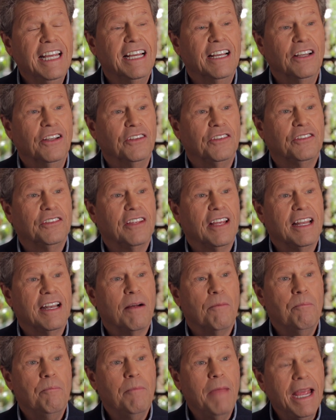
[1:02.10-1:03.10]
is an
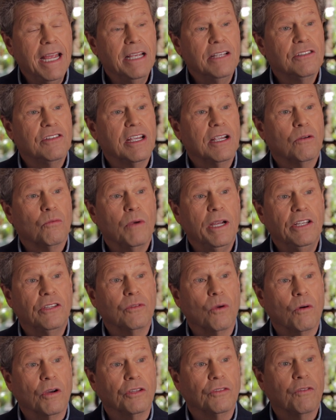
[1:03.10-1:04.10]
amazing
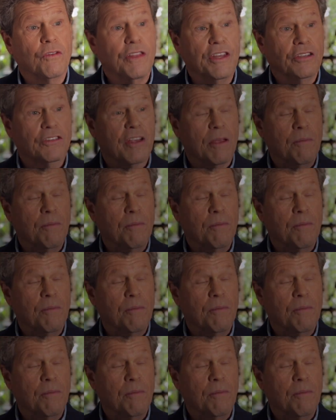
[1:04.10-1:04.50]
resource for this